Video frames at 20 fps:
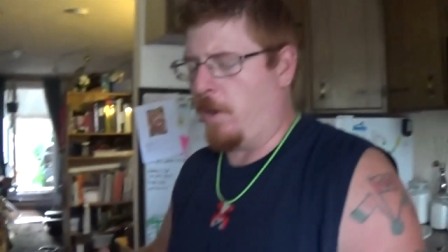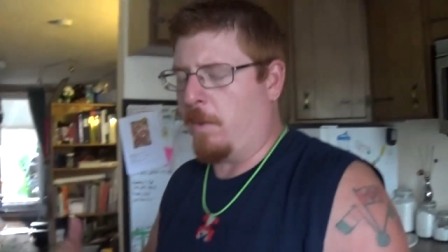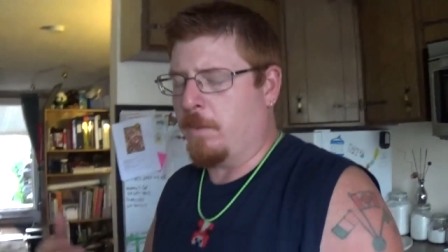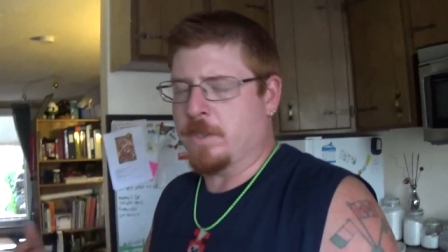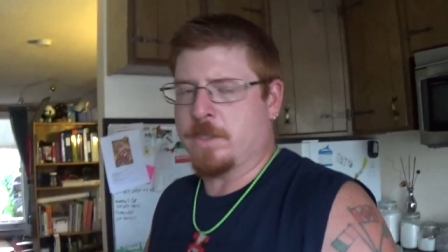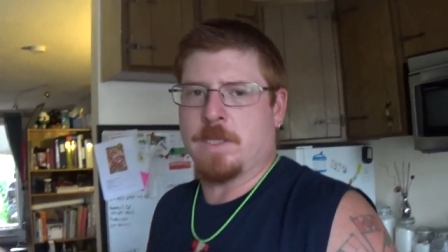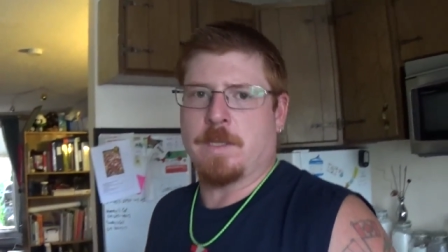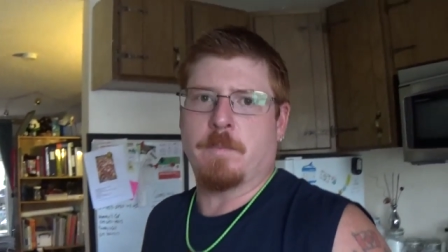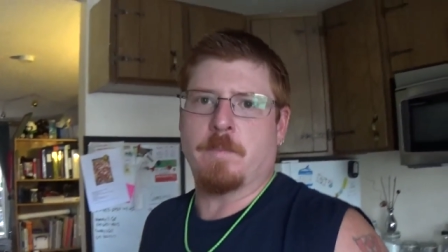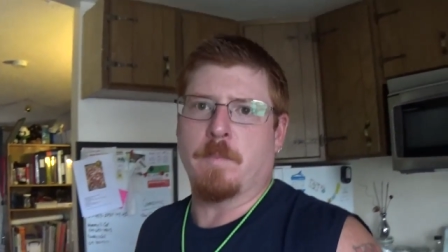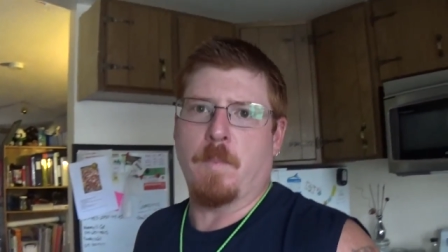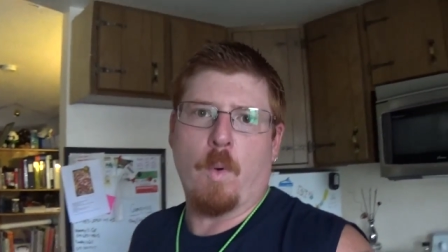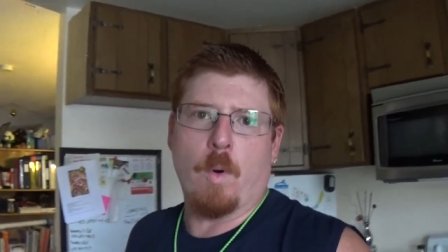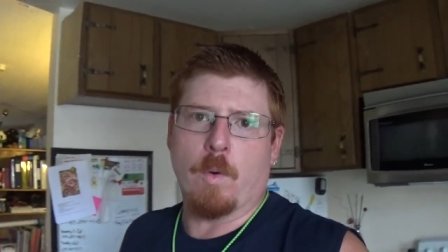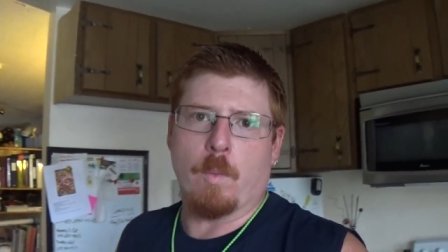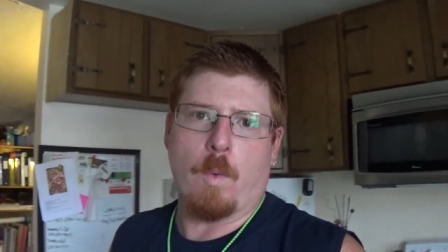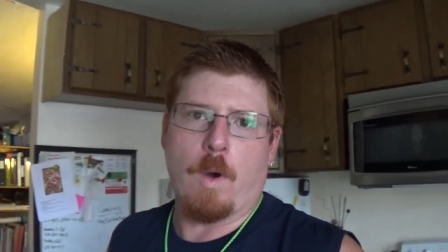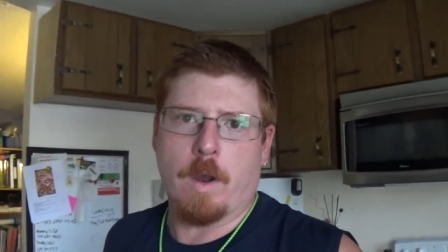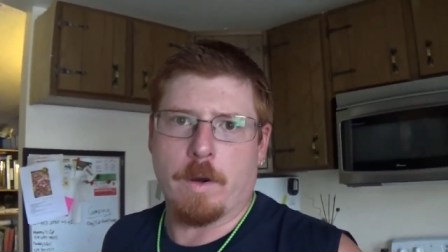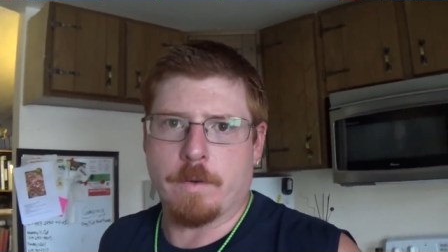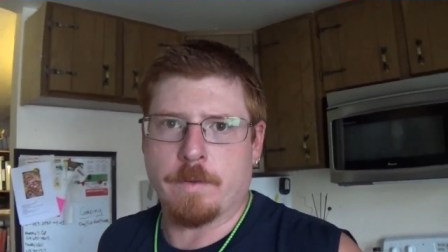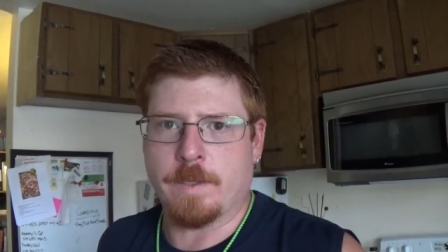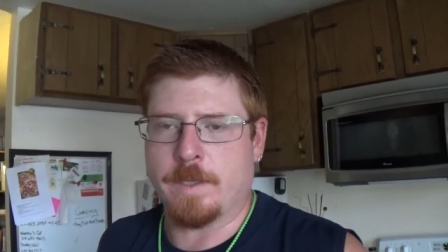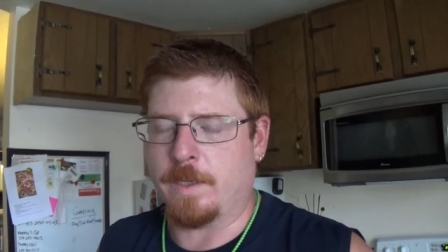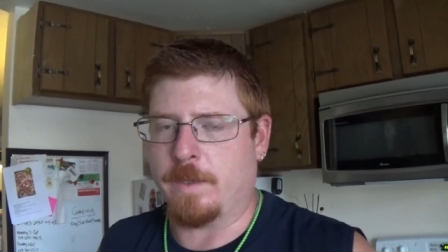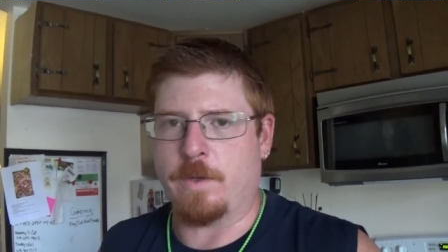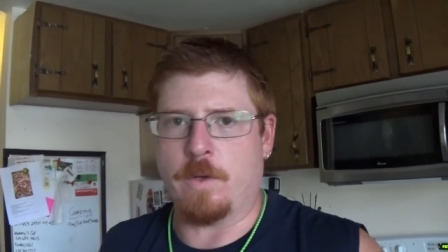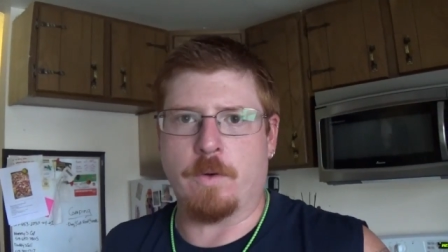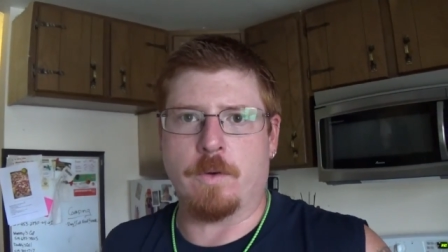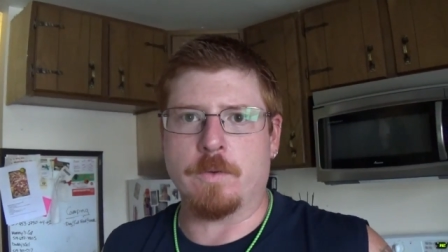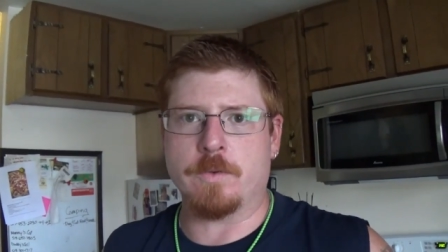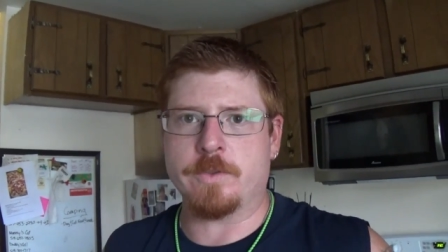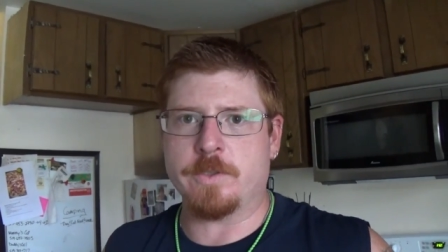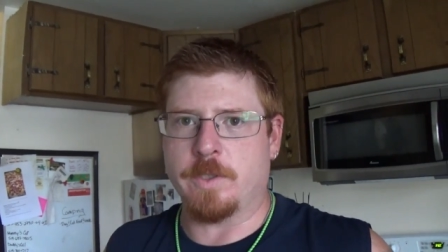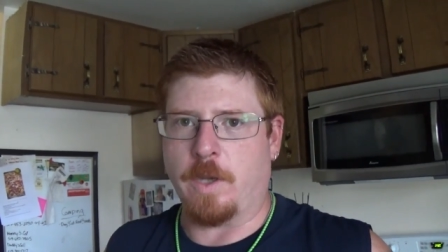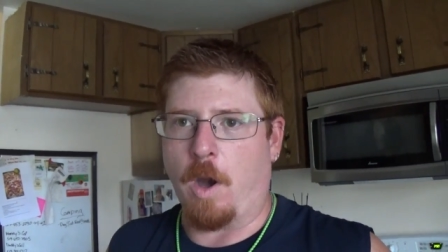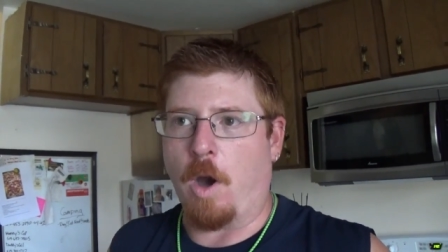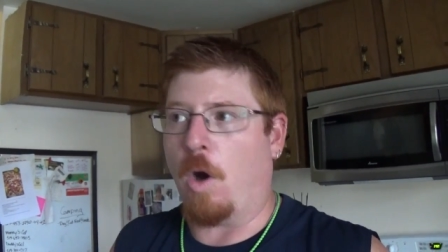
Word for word: you always need more water than noodles.